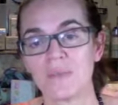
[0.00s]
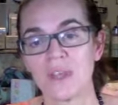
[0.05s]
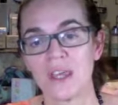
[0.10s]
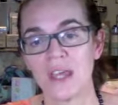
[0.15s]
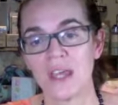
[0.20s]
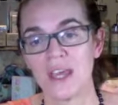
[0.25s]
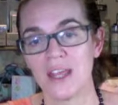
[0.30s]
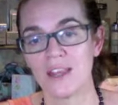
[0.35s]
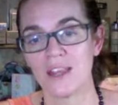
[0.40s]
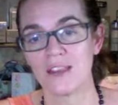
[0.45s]

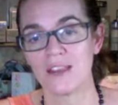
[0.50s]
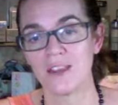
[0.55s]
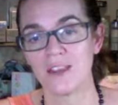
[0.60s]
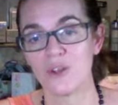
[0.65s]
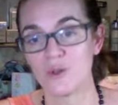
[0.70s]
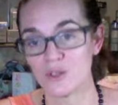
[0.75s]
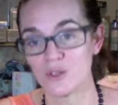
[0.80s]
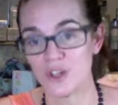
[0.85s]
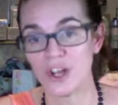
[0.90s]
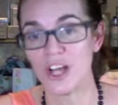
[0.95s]
and
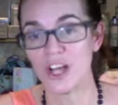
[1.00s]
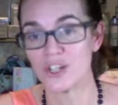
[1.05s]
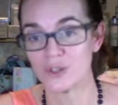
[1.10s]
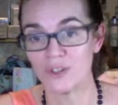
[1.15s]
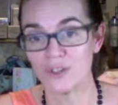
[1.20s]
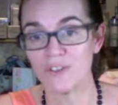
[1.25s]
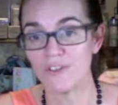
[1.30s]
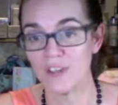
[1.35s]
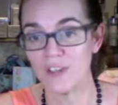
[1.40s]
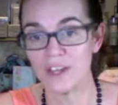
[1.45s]
those are
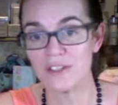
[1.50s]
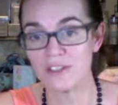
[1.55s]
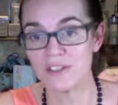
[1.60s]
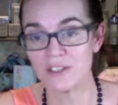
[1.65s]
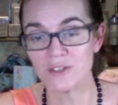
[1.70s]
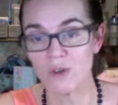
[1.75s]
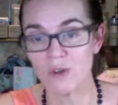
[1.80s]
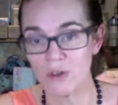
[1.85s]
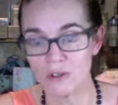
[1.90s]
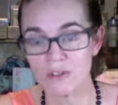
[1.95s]
actually
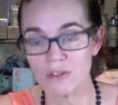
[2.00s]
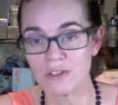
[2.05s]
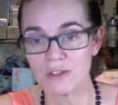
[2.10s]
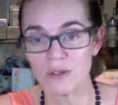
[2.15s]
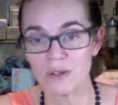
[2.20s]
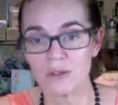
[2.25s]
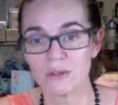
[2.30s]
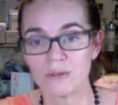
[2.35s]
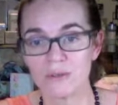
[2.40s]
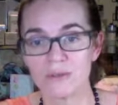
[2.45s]
faces
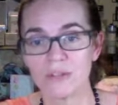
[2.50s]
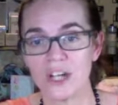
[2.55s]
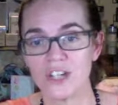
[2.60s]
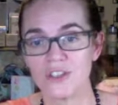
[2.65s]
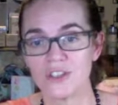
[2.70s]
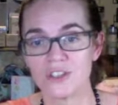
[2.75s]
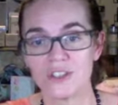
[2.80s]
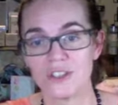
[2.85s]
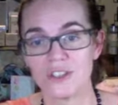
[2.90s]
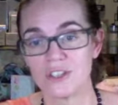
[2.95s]
also. I
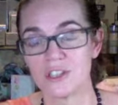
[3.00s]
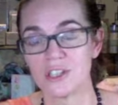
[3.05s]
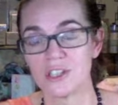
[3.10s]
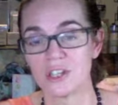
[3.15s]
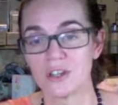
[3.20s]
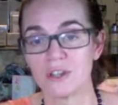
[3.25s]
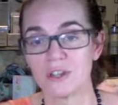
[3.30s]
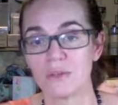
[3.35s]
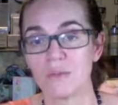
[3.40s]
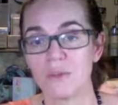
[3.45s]
just didn't
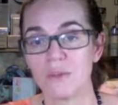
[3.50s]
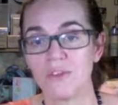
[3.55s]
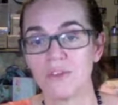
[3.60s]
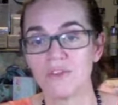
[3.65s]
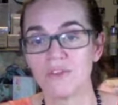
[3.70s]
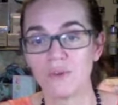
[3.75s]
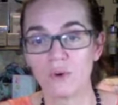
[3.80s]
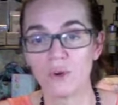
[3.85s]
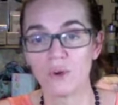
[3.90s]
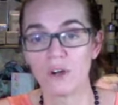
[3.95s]
share them
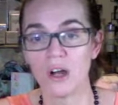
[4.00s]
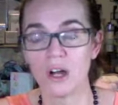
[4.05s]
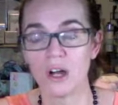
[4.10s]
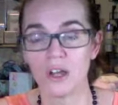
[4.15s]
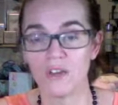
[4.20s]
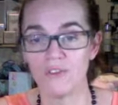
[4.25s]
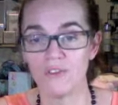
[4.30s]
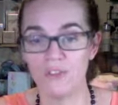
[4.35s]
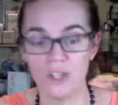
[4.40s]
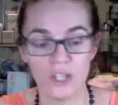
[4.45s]
before on
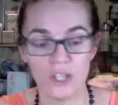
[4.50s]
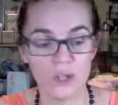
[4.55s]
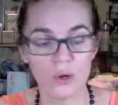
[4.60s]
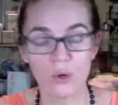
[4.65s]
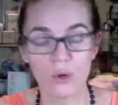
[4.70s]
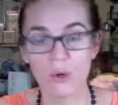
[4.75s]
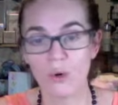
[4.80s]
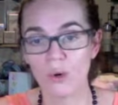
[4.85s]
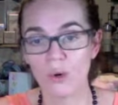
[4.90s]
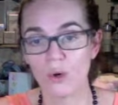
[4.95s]
a
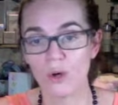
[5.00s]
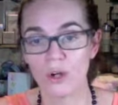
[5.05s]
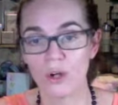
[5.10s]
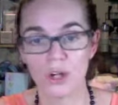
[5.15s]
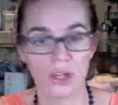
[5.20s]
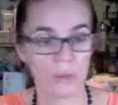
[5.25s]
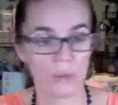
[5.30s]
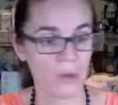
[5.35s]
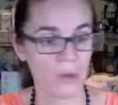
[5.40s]
video or on